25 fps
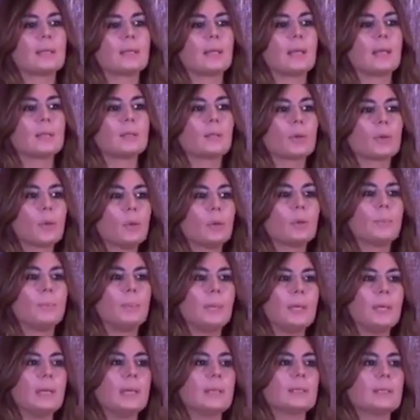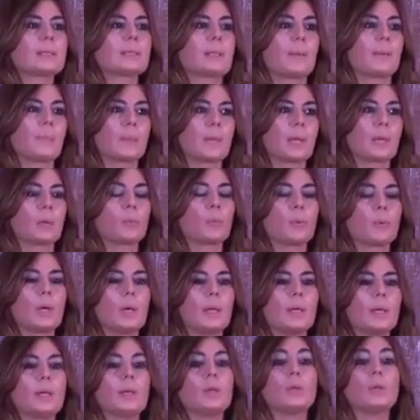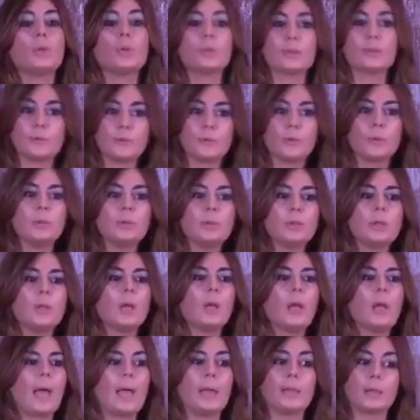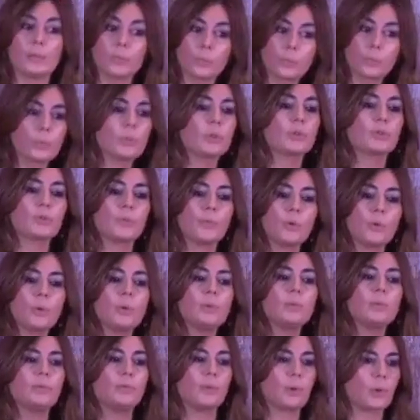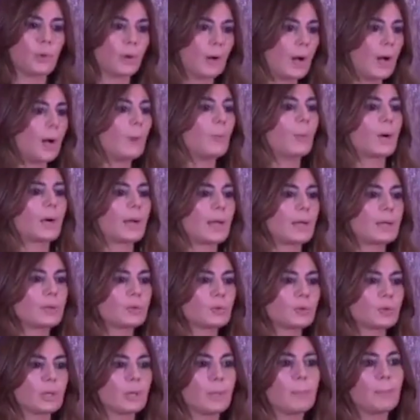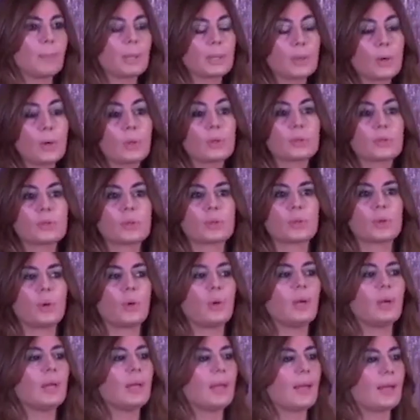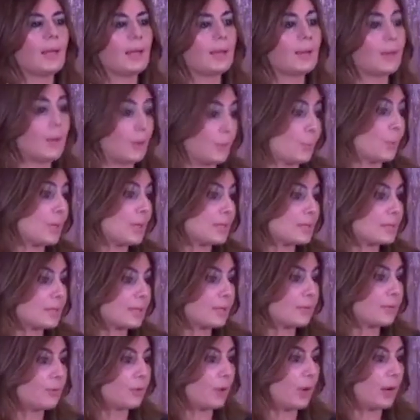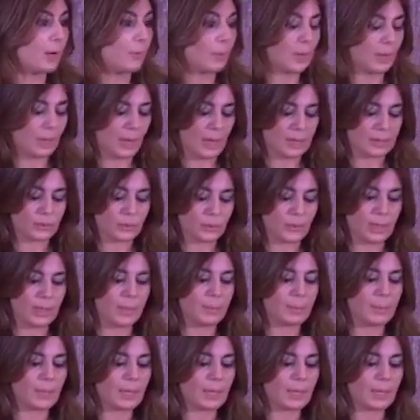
that could be something really useful and reachful for our country, but also a risk for our country.